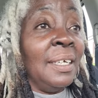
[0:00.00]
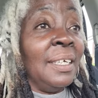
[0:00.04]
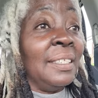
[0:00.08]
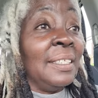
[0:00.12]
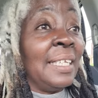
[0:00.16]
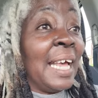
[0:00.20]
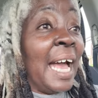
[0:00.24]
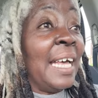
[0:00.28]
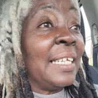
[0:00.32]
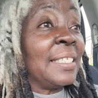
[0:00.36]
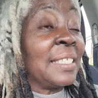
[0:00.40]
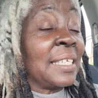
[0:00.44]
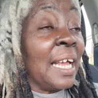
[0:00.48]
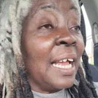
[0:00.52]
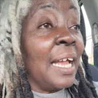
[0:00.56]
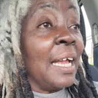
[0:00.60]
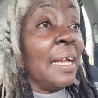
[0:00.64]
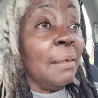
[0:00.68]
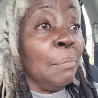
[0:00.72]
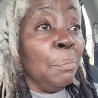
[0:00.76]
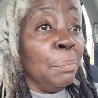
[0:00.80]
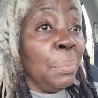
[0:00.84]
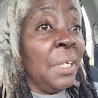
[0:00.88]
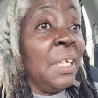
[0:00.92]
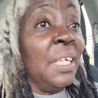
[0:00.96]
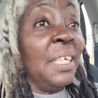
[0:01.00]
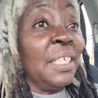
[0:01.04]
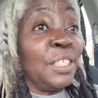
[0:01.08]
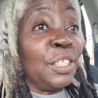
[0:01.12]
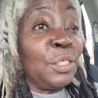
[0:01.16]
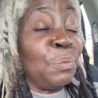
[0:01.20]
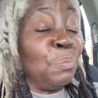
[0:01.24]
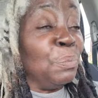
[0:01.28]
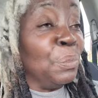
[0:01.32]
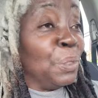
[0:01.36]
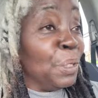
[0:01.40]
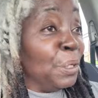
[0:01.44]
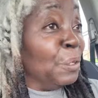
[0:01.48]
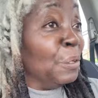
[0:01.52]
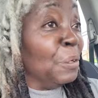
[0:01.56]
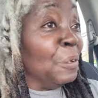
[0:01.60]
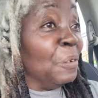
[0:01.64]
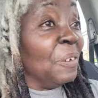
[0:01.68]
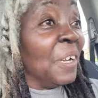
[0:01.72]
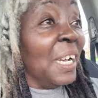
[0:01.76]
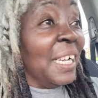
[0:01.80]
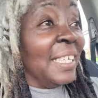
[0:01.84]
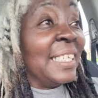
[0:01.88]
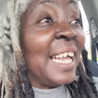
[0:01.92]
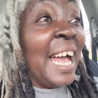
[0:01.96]
That's a bitch
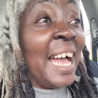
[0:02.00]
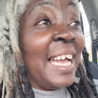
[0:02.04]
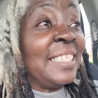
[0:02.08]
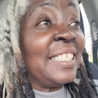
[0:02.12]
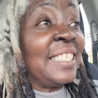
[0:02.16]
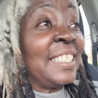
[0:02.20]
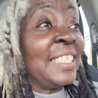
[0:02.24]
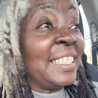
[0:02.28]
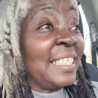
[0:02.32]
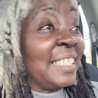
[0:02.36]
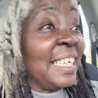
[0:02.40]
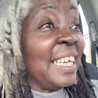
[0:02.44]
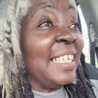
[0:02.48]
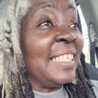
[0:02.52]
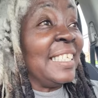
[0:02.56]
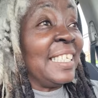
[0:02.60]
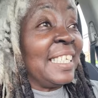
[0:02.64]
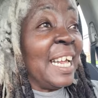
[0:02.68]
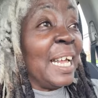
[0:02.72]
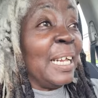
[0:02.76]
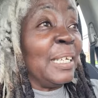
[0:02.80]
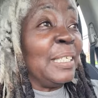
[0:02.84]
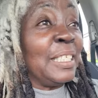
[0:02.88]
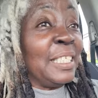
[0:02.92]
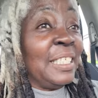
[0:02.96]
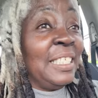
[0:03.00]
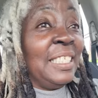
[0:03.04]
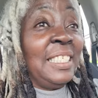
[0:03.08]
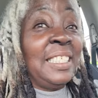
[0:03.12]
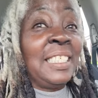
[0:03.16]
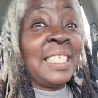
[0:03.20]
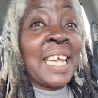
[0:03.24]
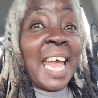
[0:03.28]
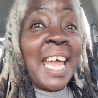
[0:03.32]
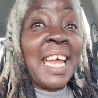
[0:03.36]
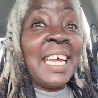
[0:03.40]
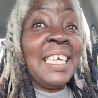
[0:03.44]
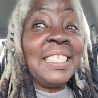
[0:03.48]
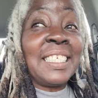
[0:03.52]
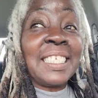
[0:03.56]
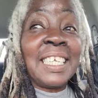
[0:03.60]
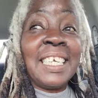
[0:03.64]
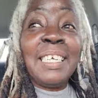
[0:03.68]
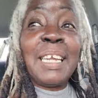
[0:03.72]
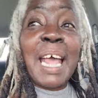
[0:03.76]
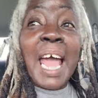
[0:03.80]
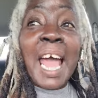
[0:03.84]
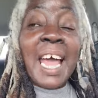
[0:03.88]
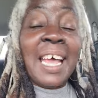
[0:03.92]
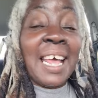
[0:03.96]
move. That shit that
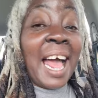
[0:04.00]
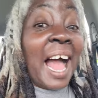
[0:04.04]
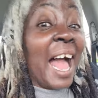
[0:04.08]
tainted at,